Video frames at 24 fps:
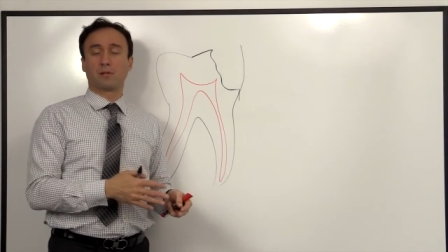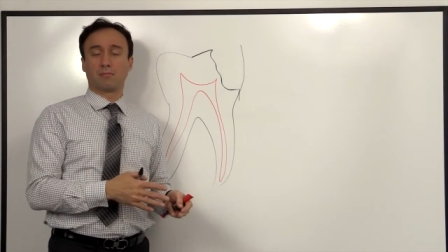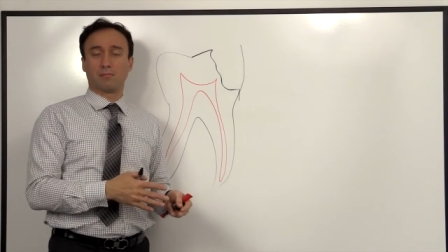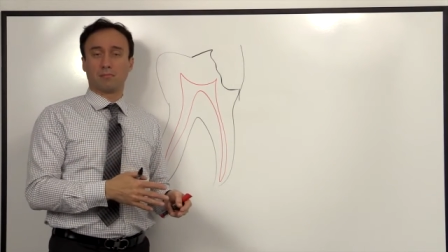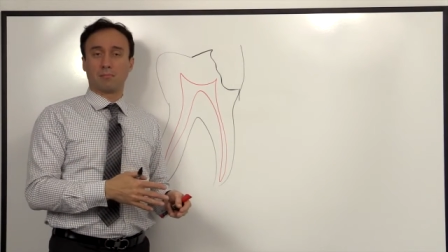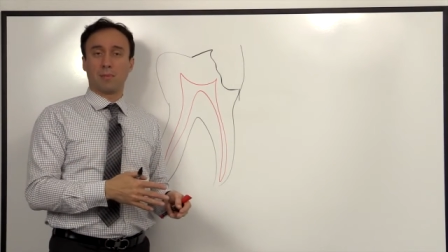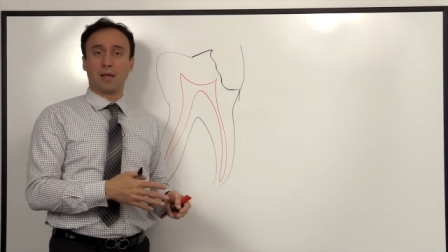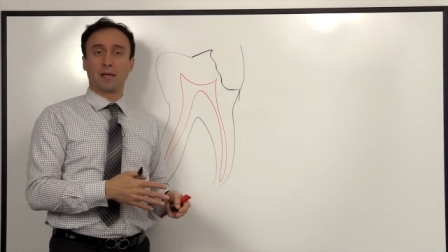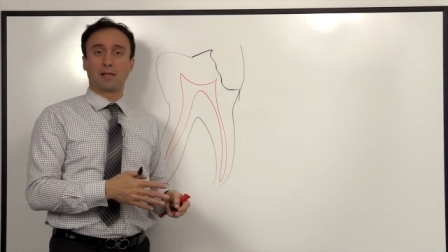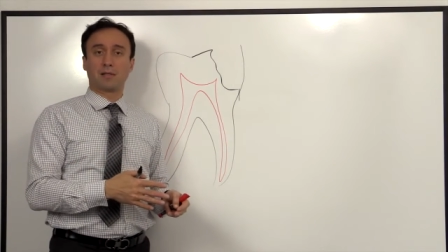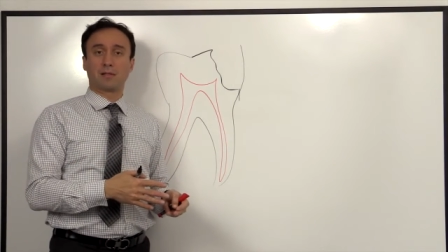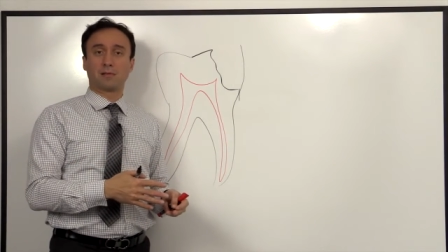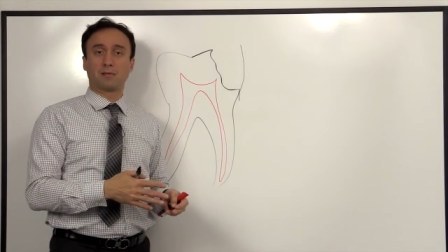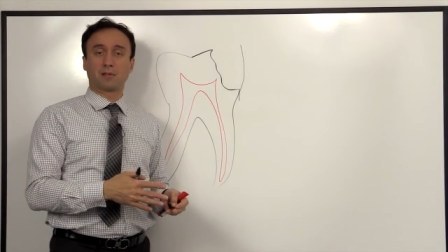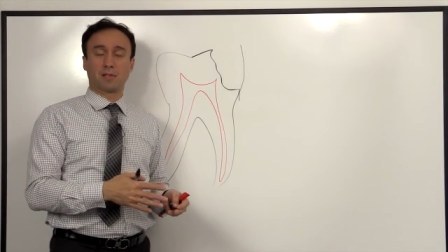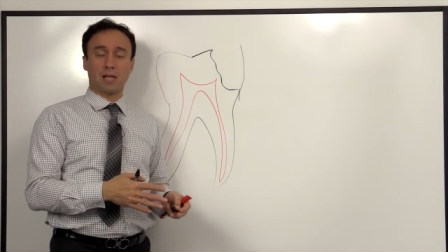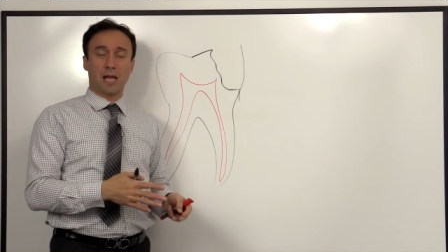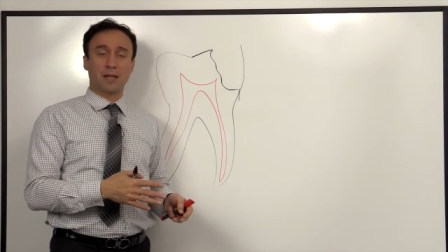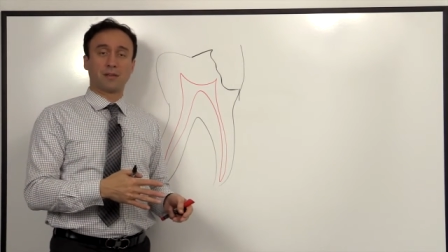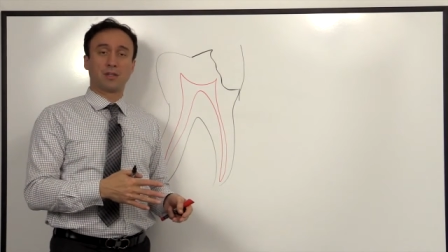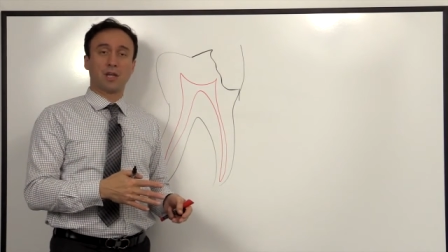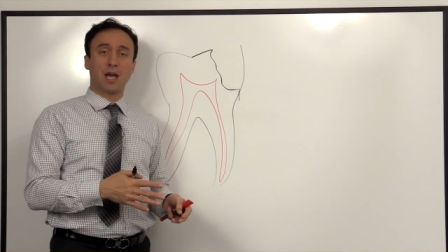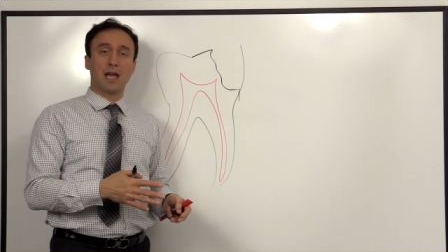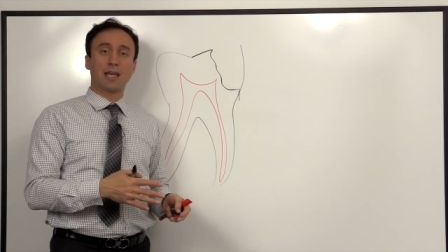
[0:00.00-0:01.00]
makes
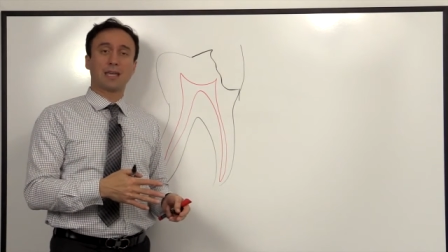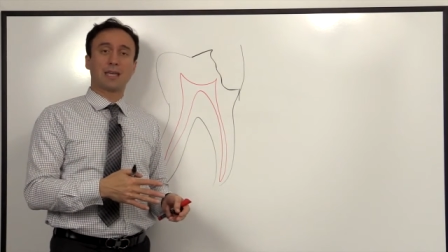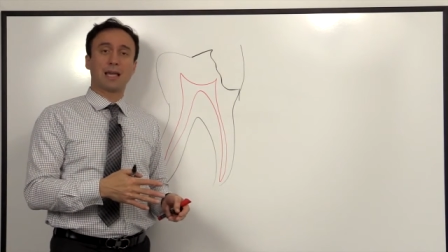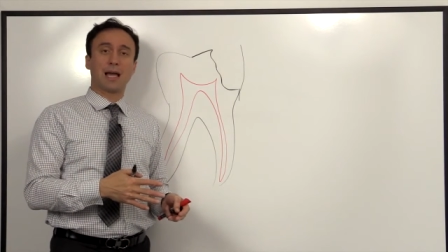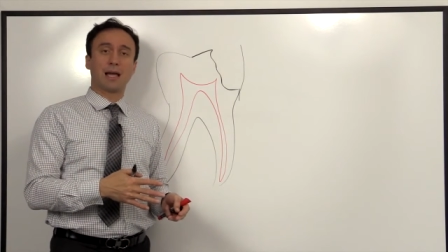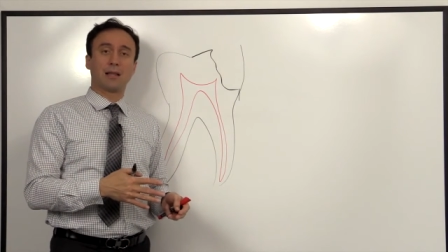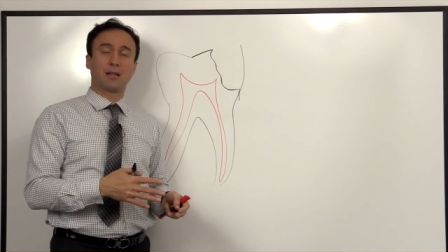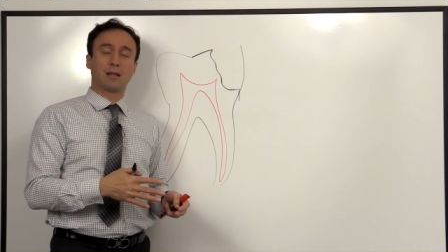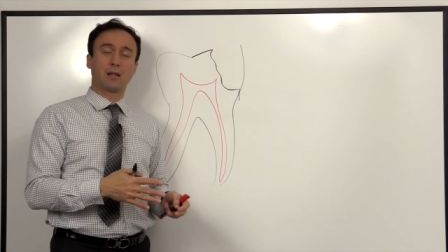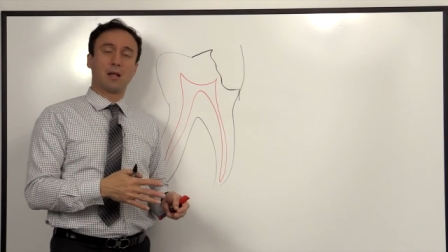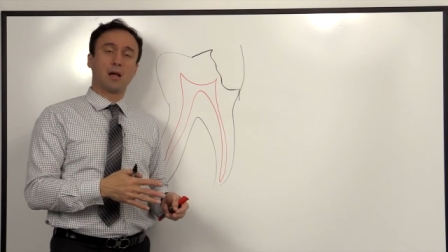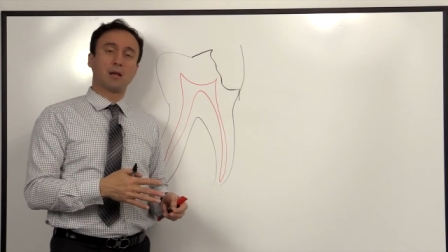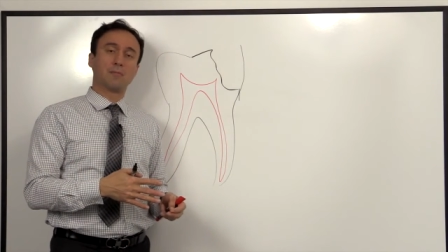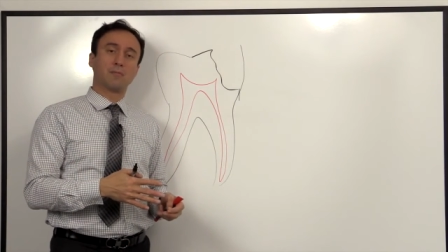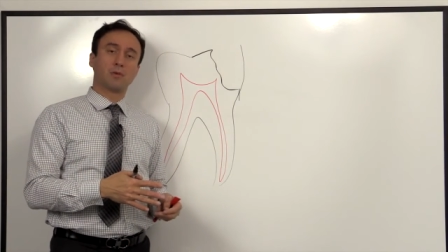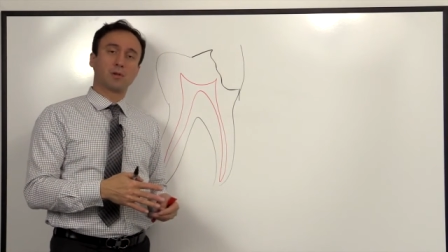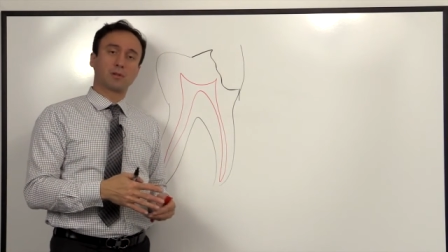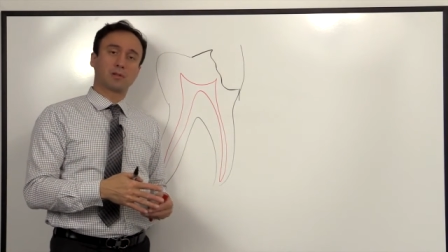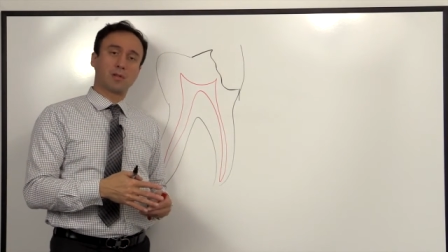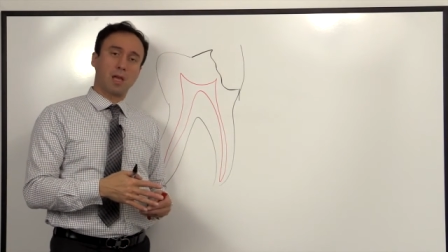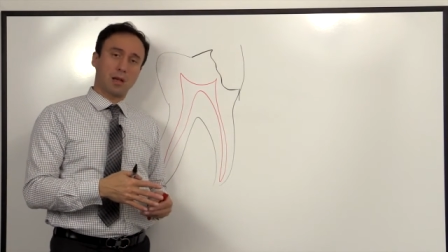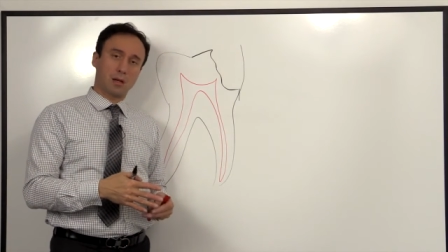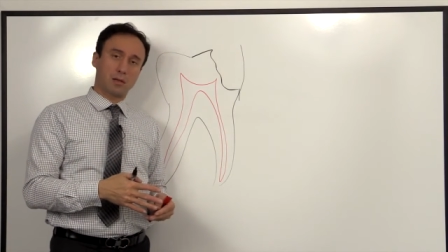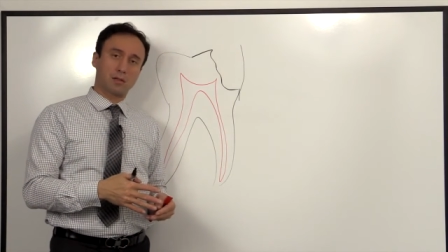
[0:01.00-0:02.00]
Dycal a lot more
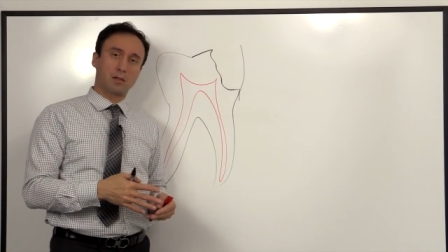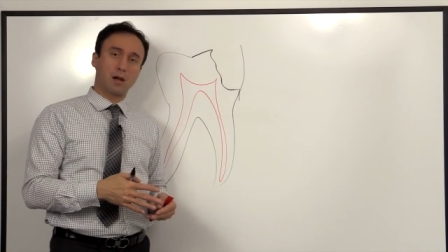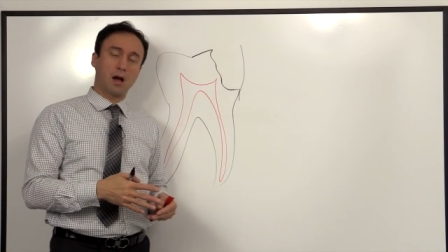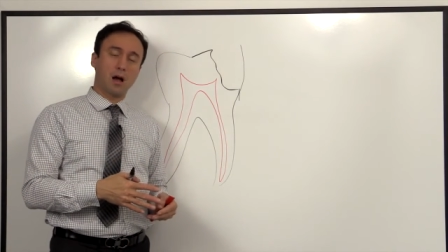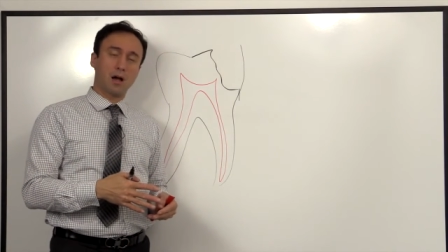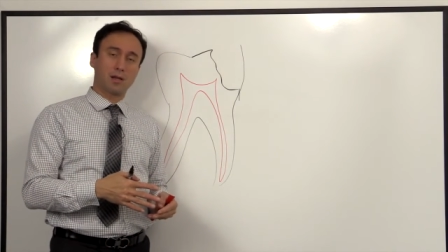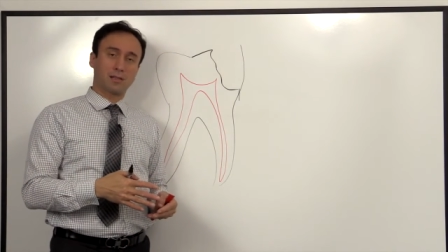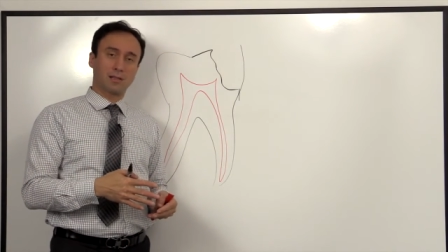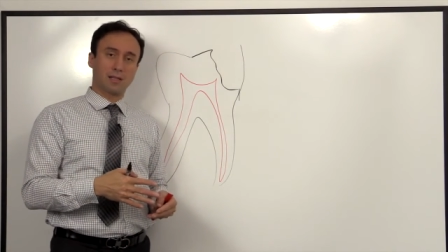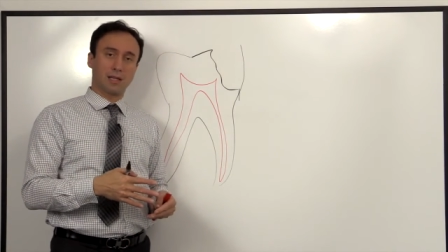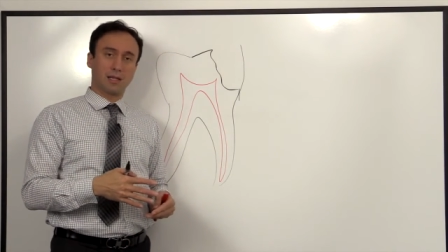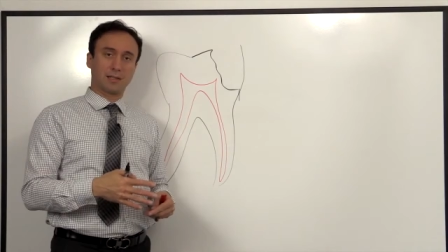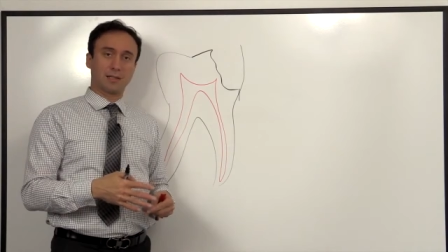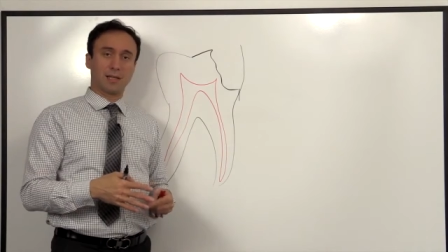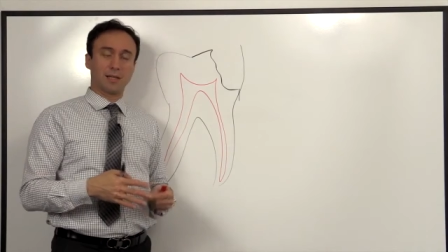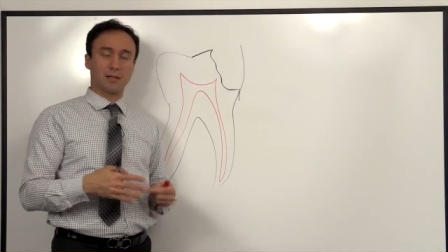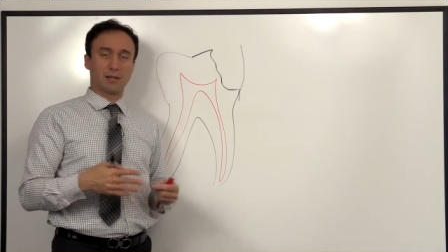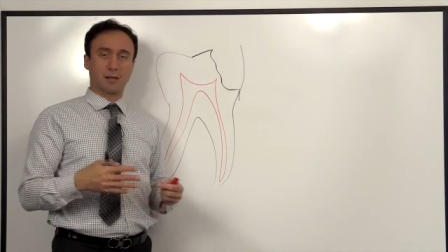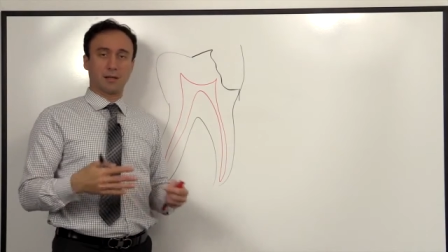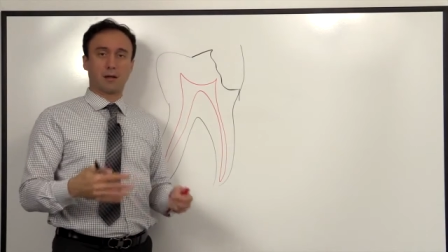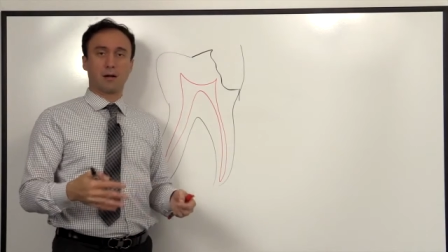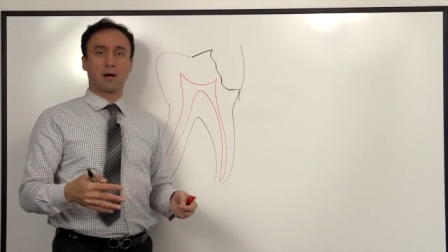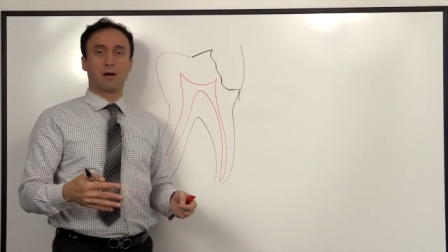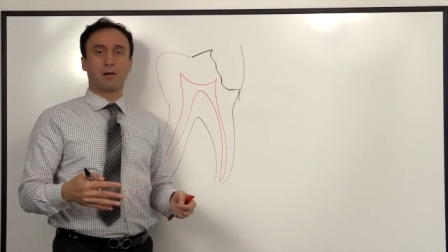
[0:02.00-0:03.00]
cytotoxic than
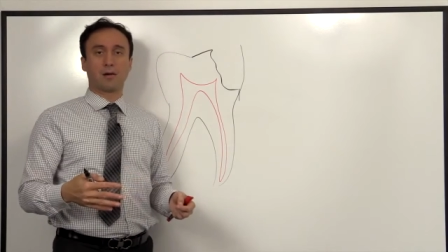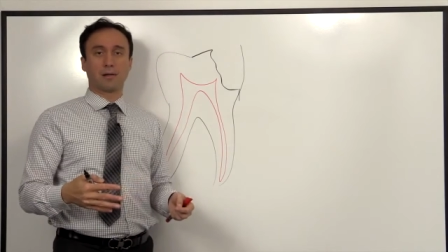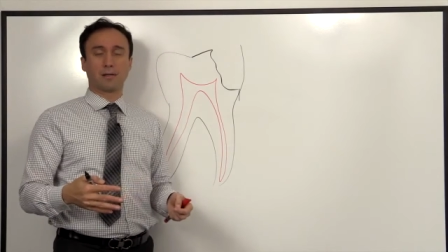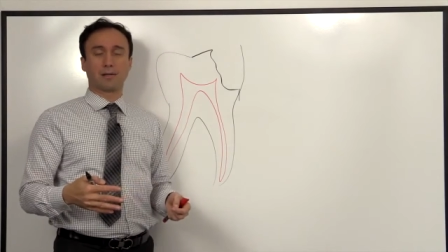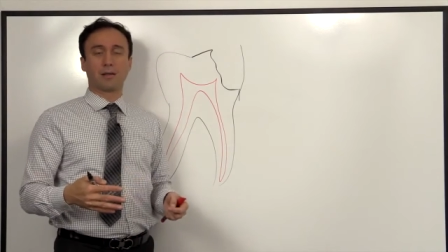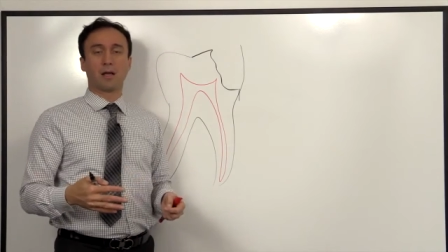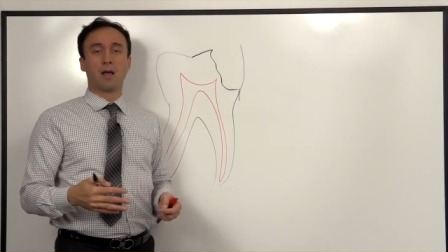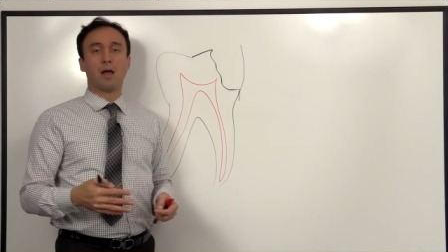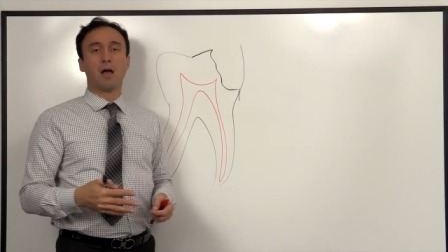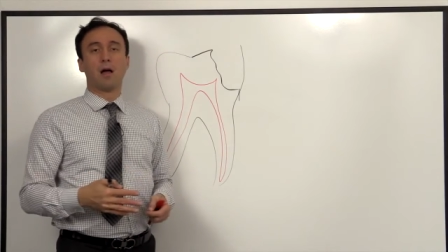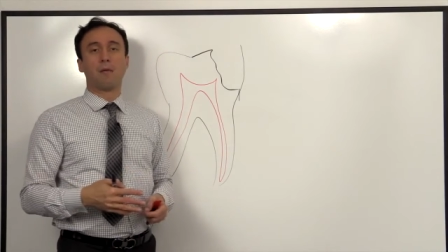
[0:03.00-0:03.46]
the current